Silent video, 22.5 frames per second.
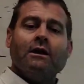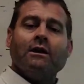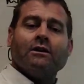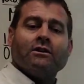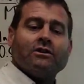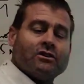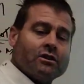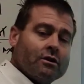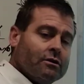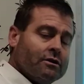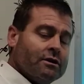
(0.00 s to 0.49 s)

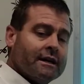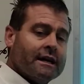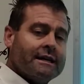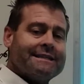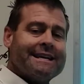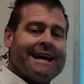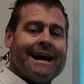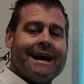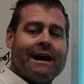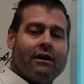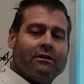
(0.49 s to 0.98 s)
showing you guys
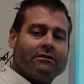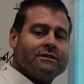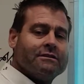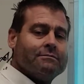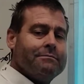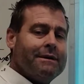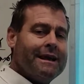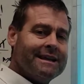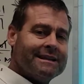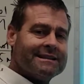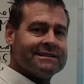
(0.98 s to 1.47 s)
how to
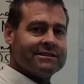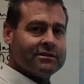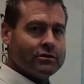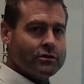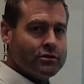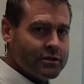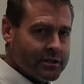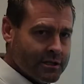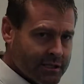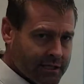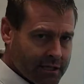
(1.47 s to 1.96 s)
make
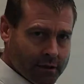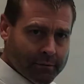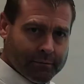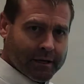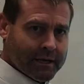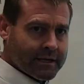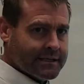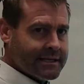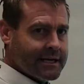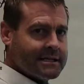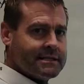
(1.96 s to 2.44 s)
solutions here
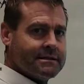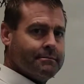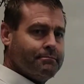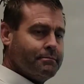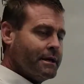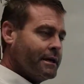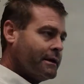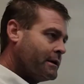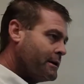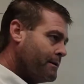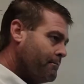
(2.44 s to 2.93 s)
because that's a
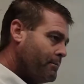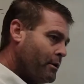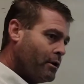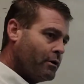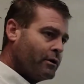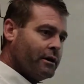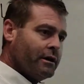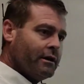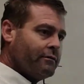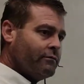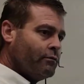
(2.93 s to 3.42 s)
big
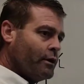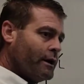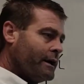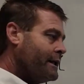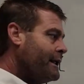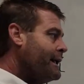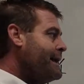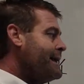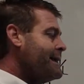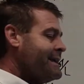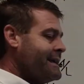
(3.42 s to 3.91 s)
component of what
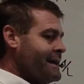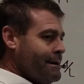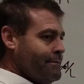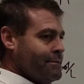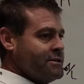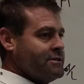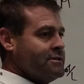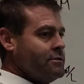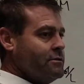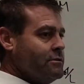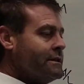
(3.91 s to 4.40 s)

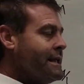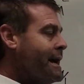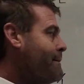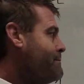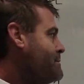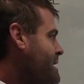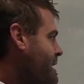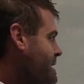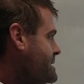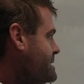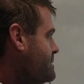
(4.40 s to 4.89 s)
chemists do, lab
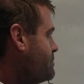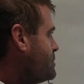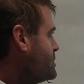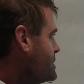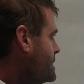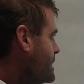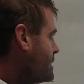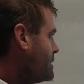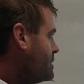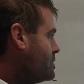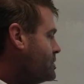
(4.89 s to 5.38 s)
techs in
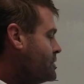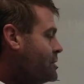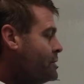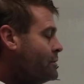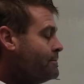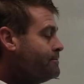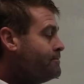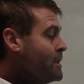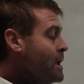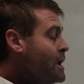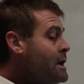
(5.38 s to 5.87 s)
particular do.
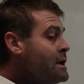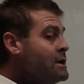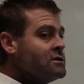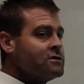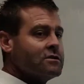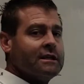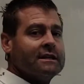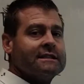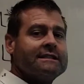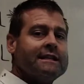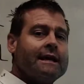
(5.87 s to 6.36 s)
So
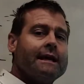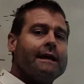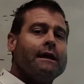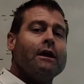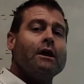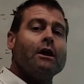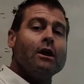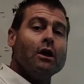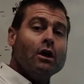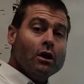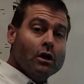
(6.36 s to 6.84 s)
let's say
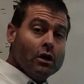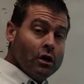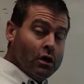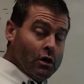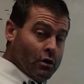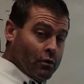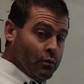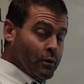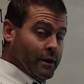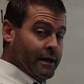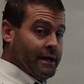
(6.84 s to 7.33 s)

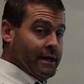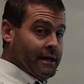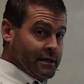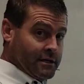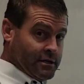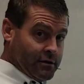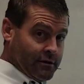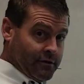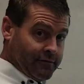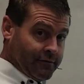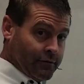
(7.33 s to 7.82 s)
we needed
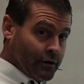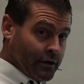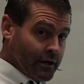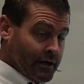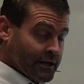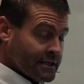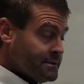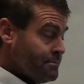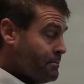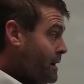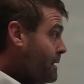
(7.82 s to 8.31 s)
to, for an
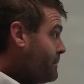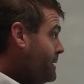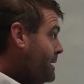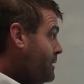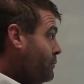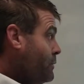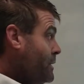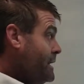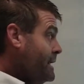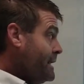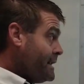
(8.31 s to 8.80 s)
experiment,
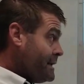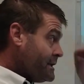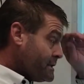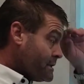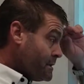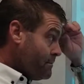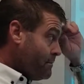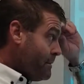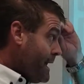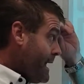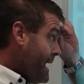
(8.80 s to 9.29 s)
we needed to
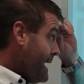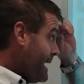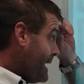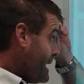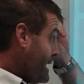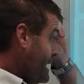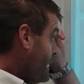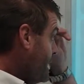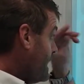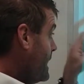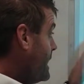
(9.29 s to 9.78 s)
make
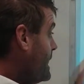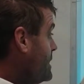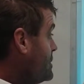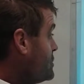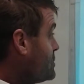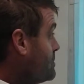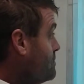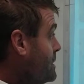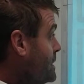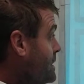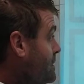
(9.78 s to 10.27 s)

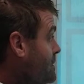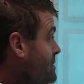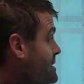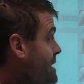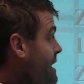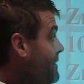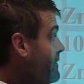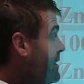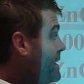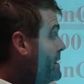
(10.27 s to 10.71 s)
100 milliliters of a